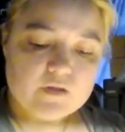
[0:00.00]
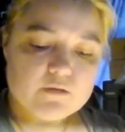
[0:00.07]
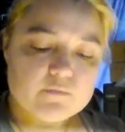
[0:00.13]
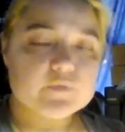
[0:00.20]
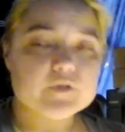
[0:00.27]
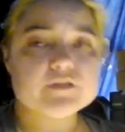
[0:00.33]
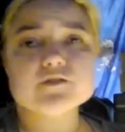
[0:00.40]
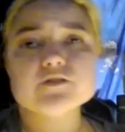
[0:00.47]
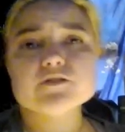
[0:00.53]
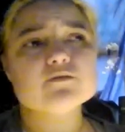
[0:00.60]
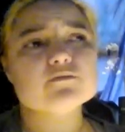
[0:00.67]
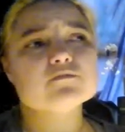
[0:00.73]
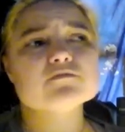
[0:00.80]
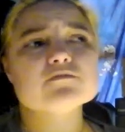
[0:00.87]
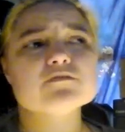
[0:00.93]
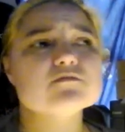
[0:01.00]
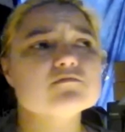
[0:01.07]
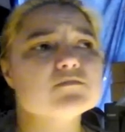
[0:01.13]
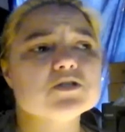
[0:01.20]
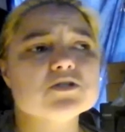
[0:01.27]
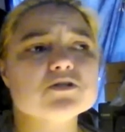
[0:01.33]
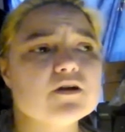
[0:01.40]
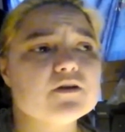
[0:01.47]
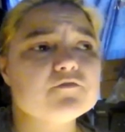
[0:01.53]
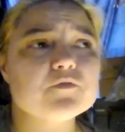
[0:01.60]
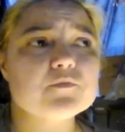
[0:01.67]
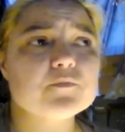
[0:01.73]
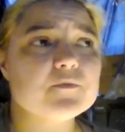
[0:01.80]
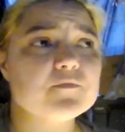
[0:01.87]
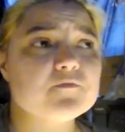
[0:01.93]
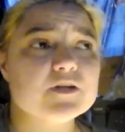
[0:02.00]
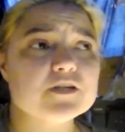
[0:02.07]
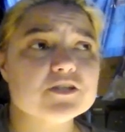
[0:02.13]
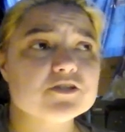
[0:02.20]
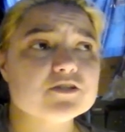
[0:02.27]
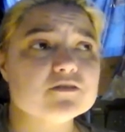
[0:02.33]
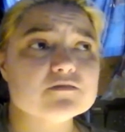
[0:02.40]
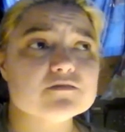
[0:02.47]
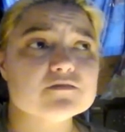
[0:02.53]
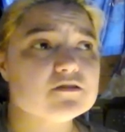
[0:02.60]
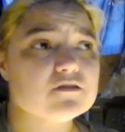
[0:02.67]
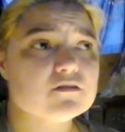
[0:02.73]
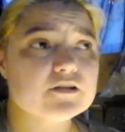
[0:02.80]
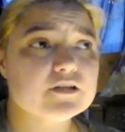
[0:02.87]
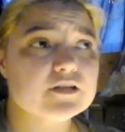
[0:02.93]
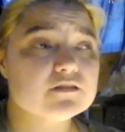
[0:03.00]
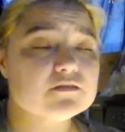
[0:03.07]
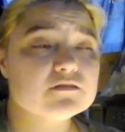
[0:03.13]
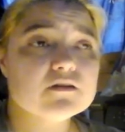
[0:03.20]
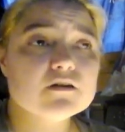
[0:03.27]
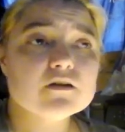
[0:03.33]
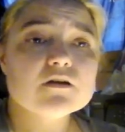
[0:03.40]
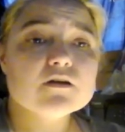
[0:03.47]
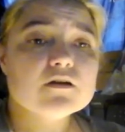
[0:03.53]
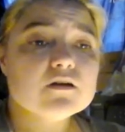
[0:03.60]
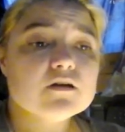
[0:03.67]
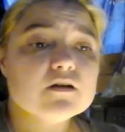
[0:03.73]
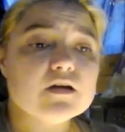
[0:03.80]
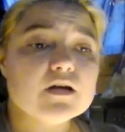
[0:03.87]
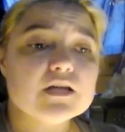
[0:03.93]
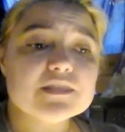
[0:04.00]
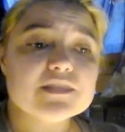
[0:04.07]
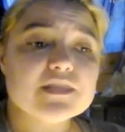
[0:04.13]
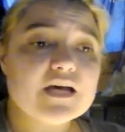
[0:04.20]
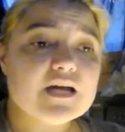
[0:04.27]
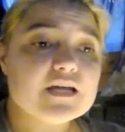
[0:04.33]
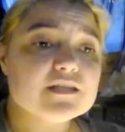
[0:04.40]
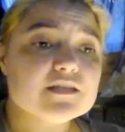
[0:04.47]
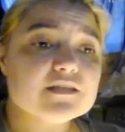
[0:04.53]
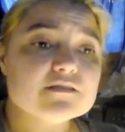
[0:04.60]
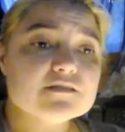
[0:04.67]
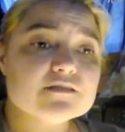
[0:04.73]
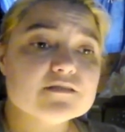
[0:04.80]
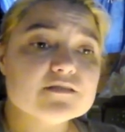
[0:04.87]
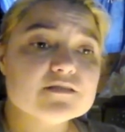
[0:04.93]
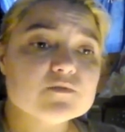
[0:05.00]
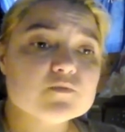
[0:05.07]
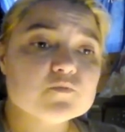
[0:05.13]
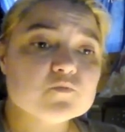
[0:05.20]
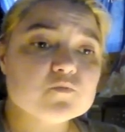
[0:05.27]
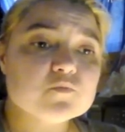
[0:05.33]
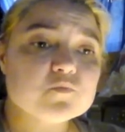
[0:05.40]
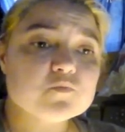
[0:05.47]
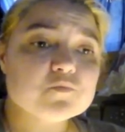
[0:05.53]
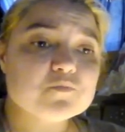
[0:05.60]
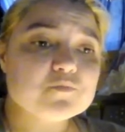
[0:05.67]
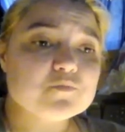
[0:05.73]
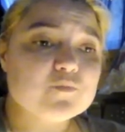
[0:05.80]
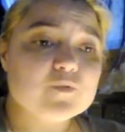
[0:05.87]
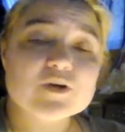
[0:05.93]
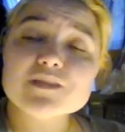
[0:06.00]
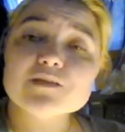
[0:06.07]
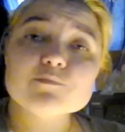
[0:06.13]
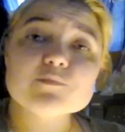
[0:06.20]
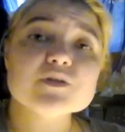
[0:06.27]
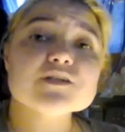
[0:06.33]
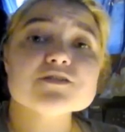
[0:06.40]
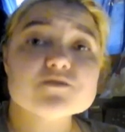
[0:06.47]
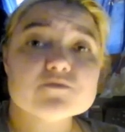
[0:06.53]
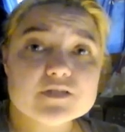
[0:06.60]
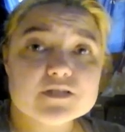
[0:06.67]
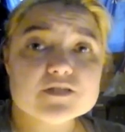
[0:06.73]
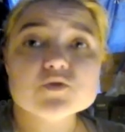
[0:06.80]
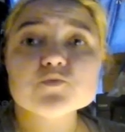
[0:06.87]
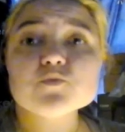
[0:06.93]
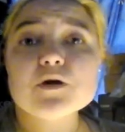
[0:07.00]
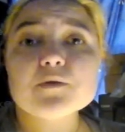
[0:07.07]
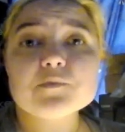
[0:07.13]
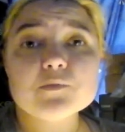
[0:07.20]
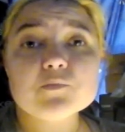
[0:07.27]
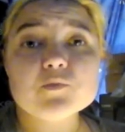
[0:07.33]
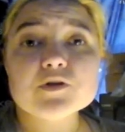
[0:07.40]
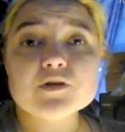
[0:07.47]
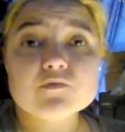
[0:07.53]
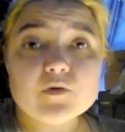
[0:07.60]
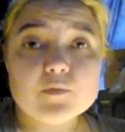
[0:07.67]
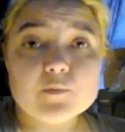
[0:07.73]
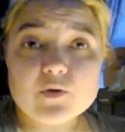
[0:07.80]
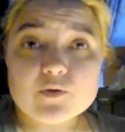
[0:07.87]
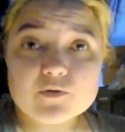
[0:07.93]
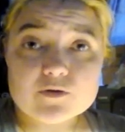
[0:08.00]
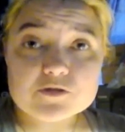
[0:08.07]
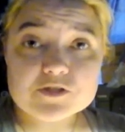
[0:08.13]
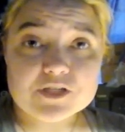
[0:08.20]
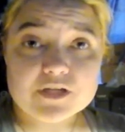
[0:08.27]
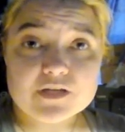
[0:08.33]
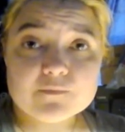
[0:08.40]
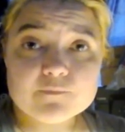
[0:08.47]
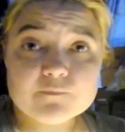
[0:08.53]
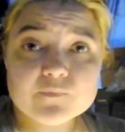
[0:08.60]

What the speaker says: But don't strive for perfection on starting. That is one of the biggest reasons why people give up on crochet,